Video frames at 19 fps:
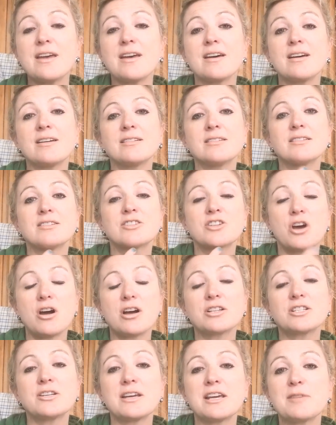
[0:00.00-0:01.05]
and
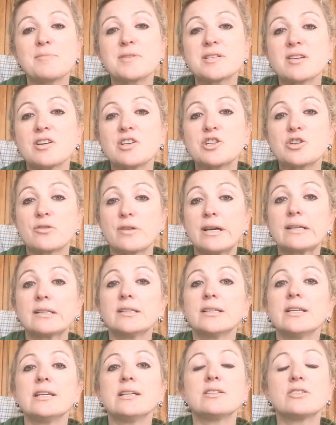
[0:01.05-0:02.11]
talk to Amazon
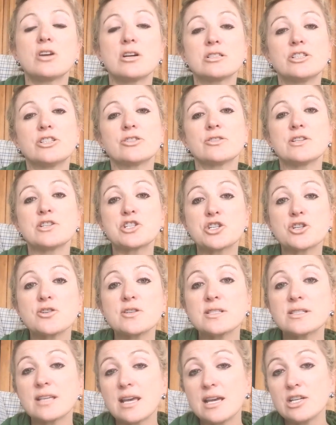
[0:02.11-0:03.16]
directly, talk to your
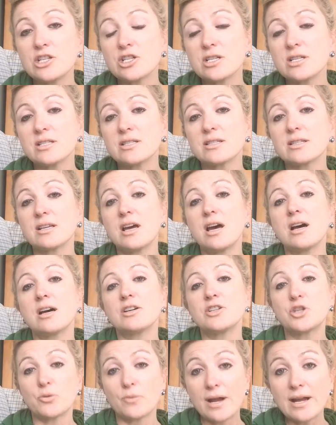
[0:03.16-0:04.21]
insurance agent
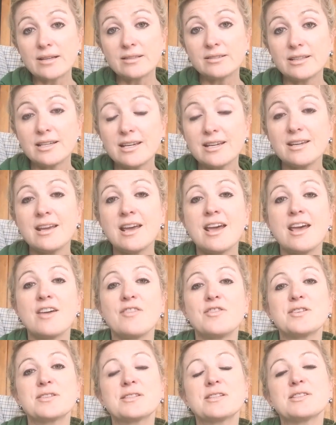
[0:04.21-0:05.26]
directly.
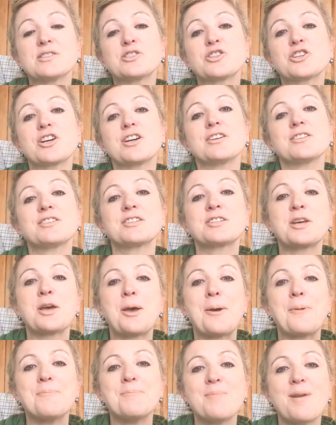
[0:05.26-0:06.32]
This is just
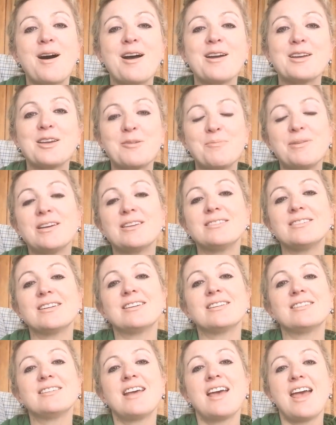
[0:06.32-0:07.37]
my
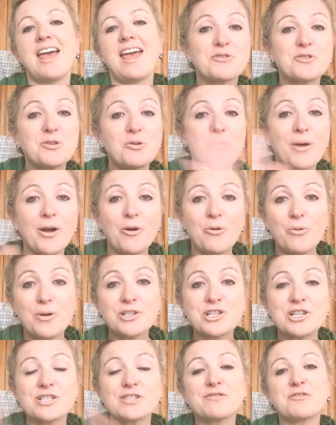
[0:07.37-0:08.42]
opinion. For the well
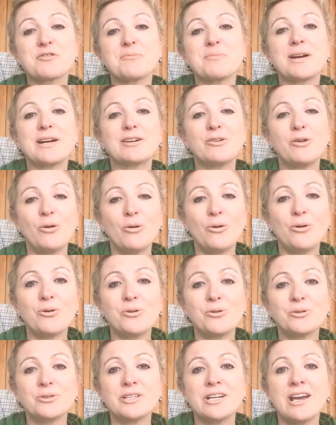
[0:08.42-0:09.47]
wishes for my
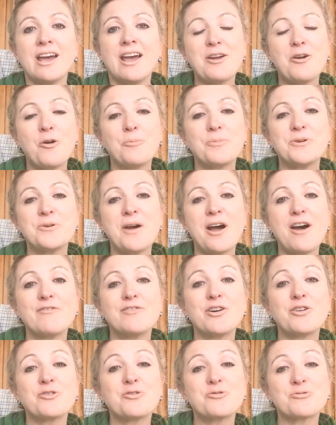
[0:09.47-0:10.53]
cold, I hope you have
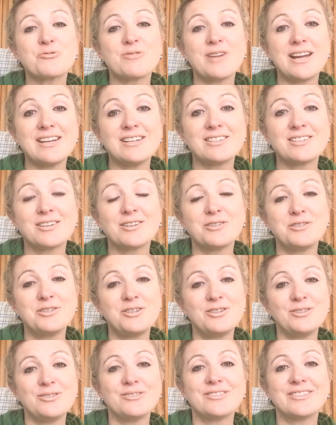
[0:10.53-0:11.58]
a great
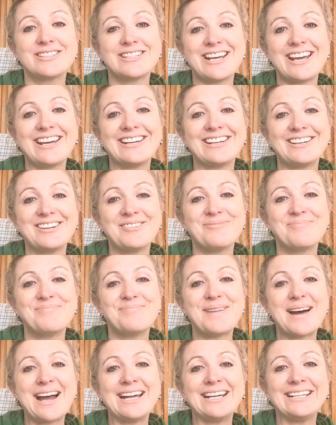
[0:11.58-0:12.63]
Tuesday.
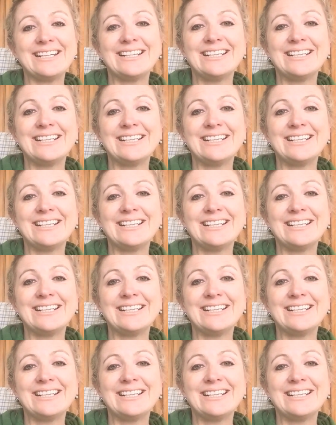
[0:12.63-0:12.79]
Bye.